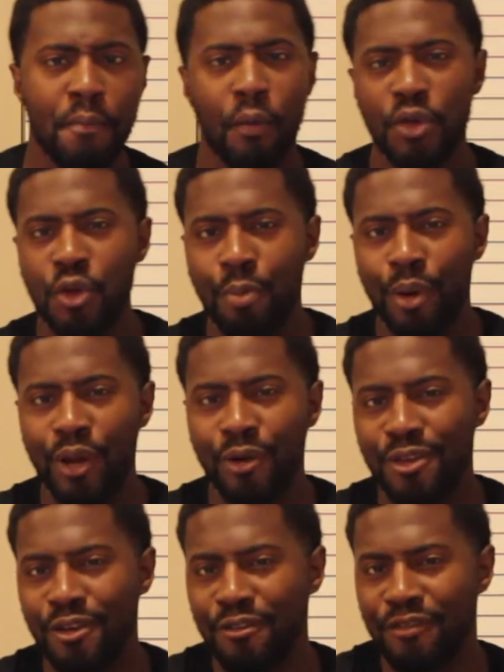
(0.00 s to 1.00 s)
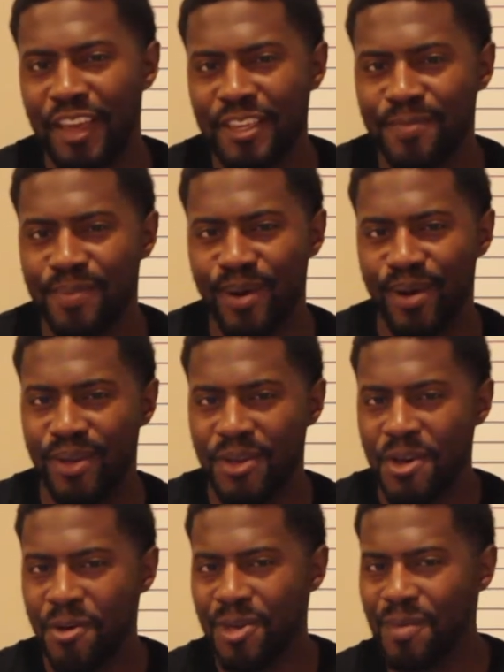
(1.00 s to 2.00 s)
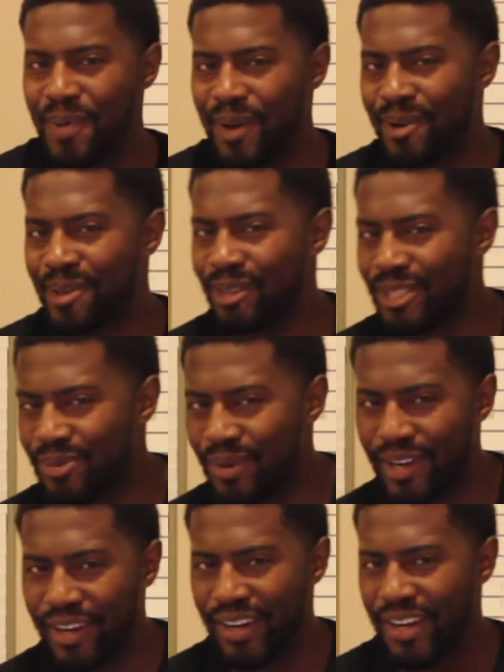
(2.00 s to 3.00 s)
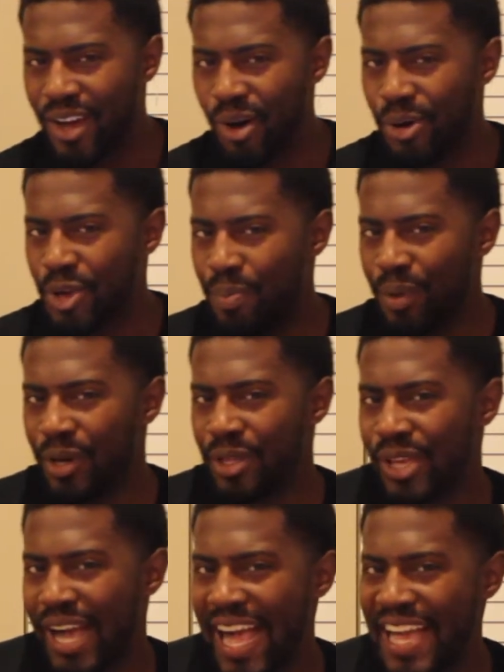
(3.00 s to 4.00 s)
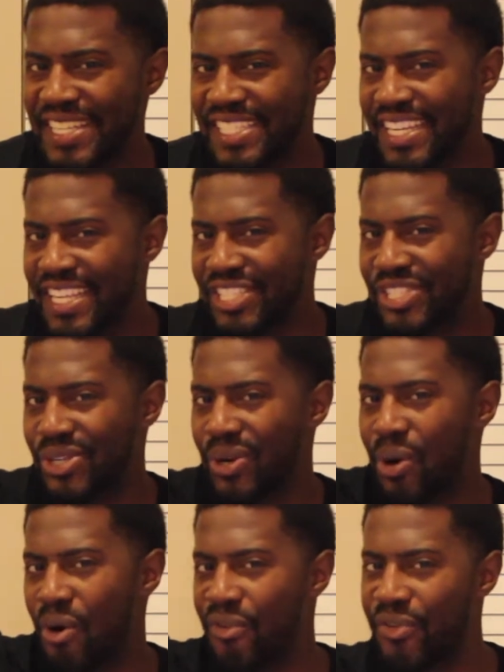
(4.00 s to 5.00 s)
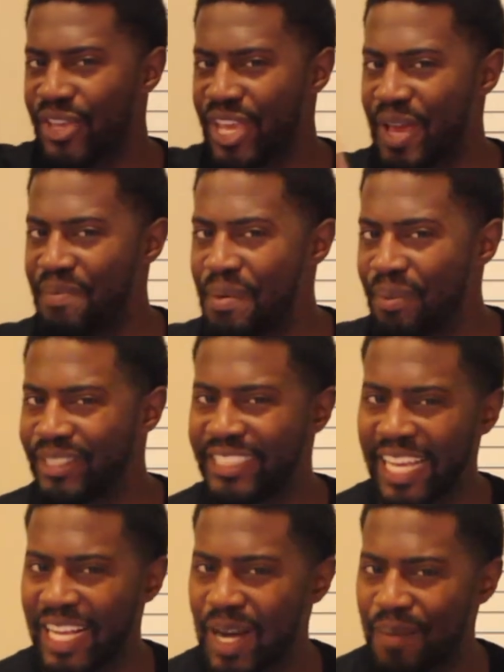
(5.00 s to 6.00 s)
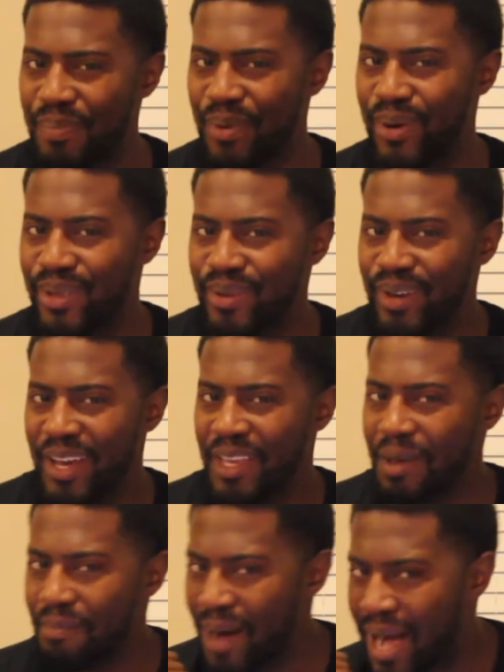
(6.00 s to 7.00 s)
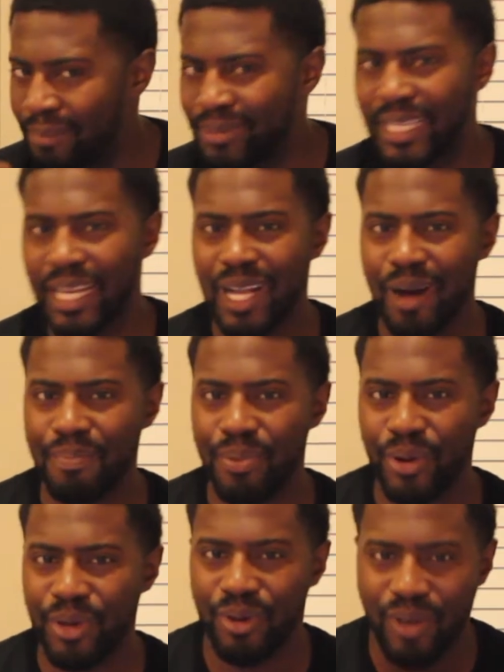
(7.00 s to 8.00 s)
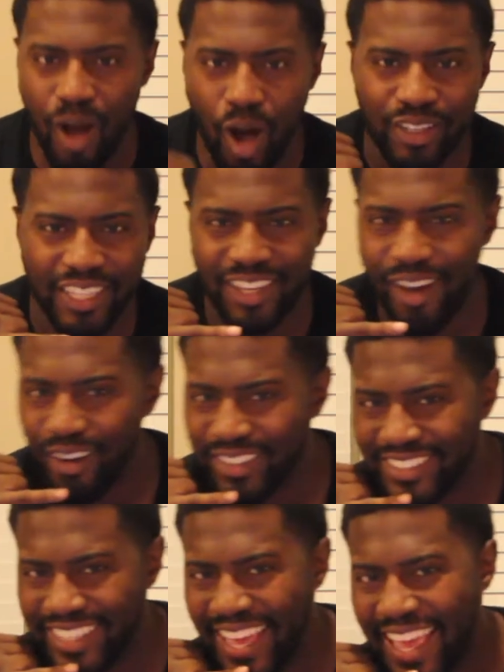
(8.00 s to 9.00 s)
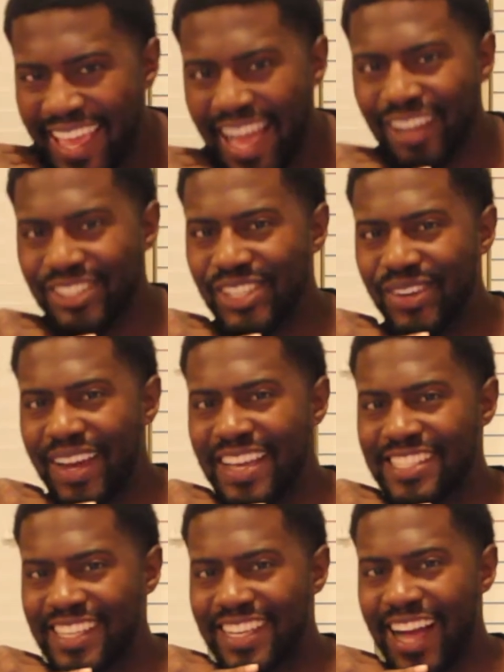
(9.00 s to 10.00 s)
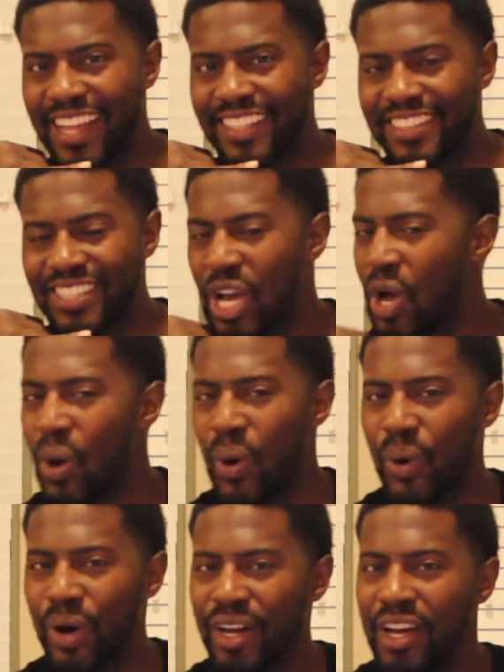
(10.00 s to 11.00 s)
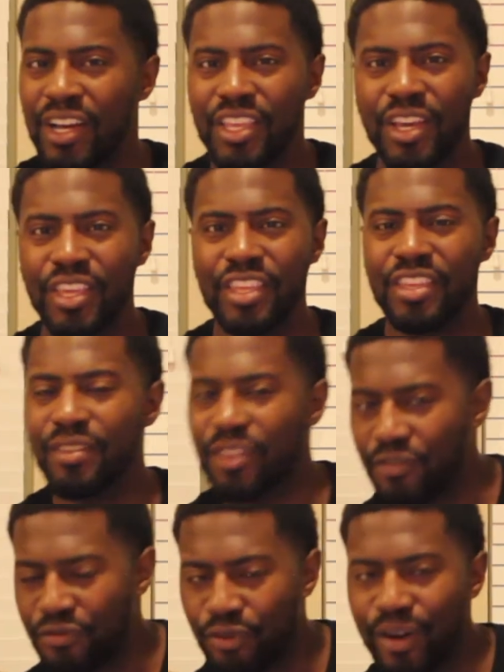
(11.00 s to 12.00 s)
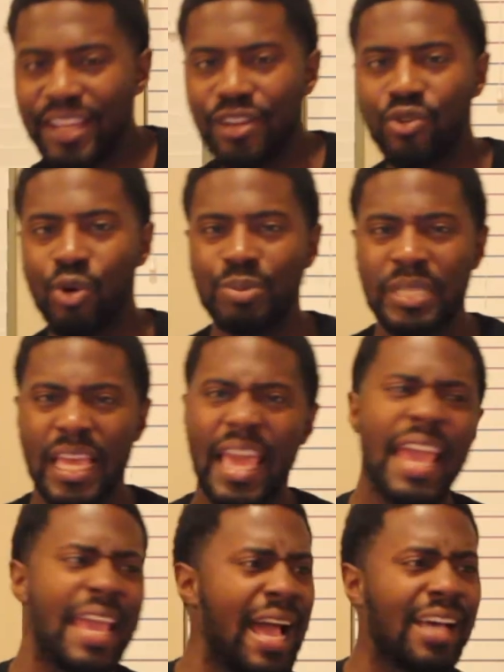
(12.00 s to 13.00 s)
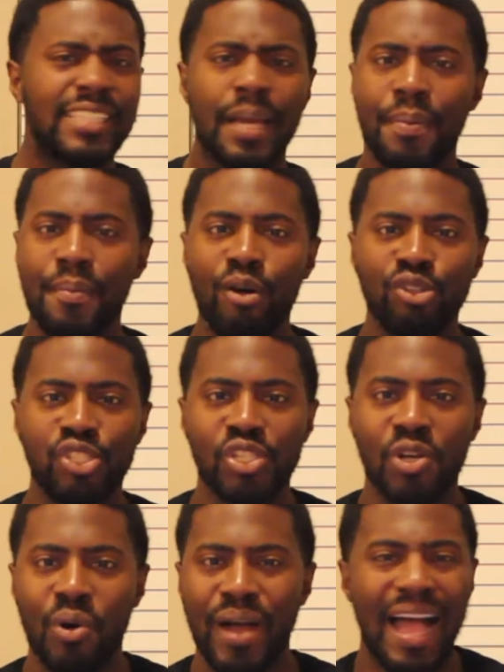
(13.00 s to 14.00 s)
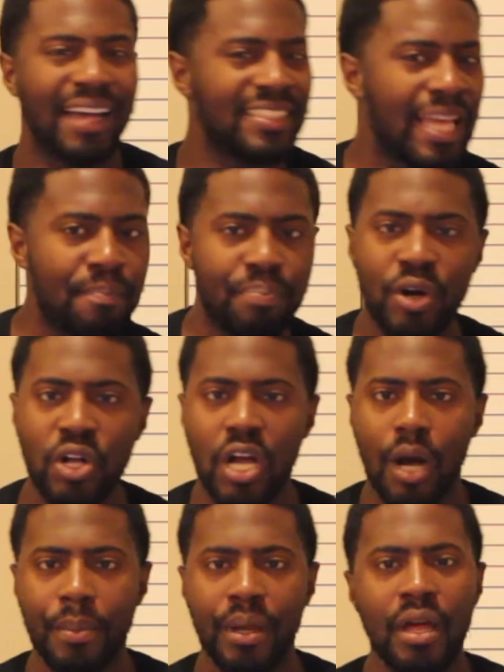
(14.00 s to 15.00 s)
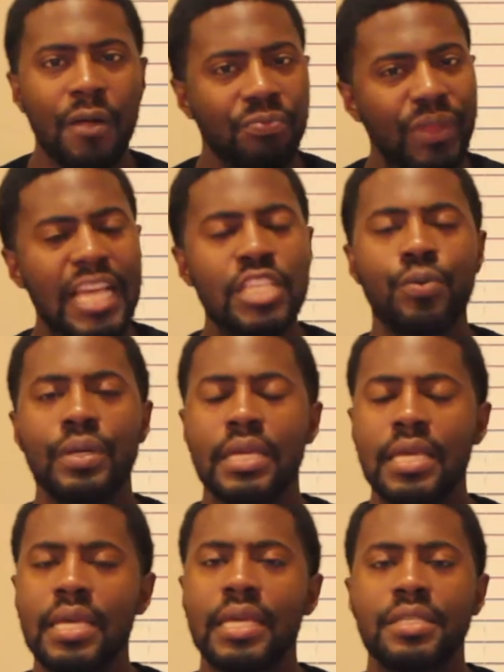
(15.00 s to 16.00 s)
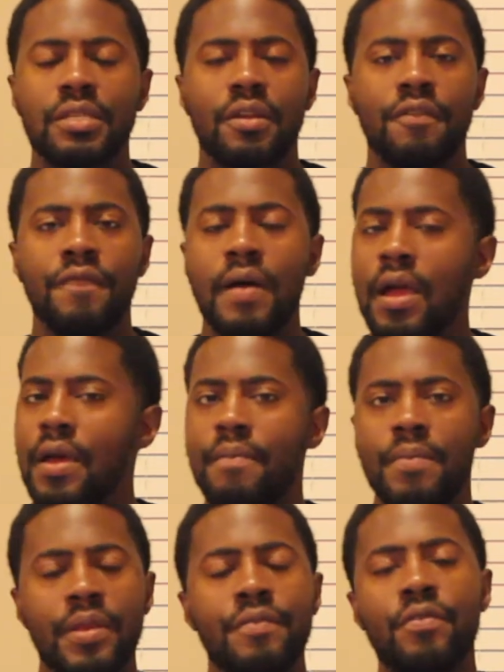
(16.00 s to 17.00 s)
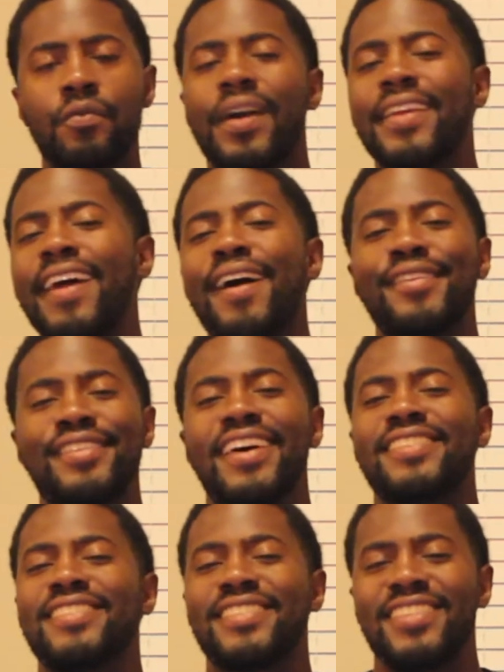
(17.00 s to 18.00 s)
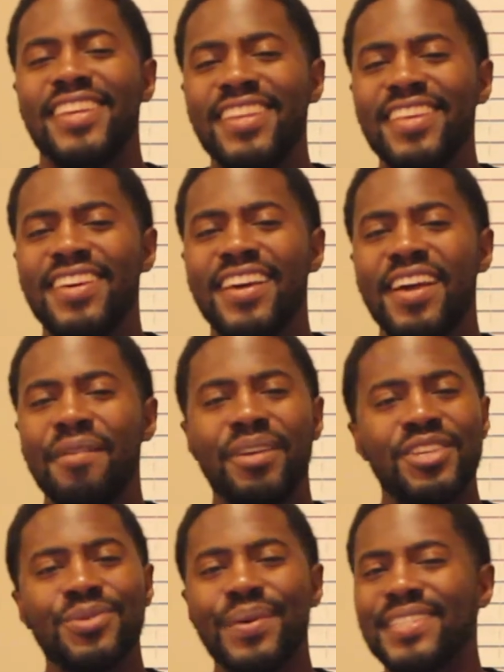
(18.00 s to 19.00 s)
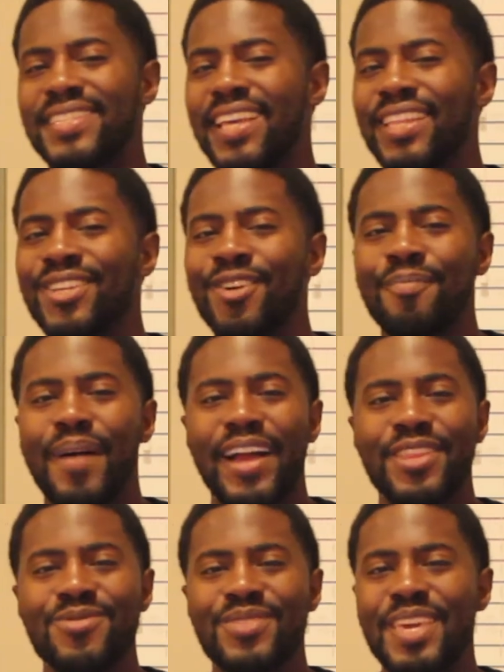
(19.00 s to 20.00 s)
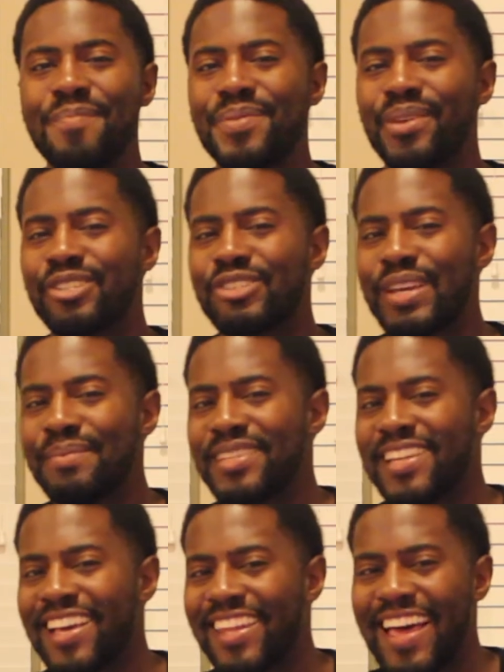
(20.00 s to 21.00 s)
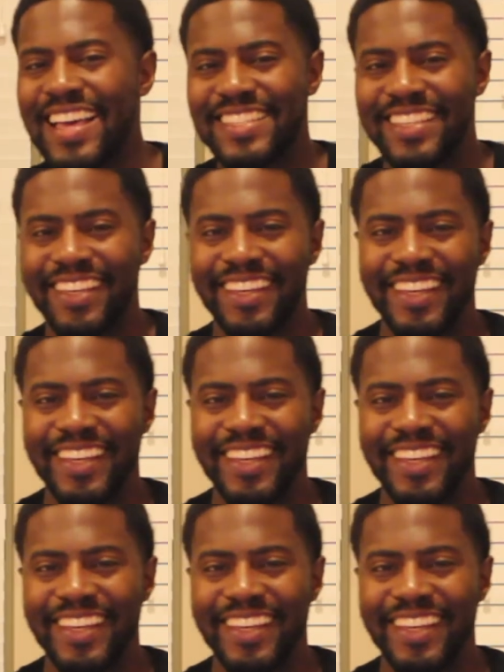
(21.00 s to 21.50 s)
But when you put it on your Facebook, when you put it on your Twitter, when you put it on your IG, this is your goal for a year, and people check up on you. Your mom check up on you, call and say, hey, how's your grades in college? Or your friend group saying, hey, how's that promotion going? How's that book coming? That's when the heat gets in the fire. And many of you right now, you're not succeeding because you ain't telling nobody. You keeping your dreams in the closet.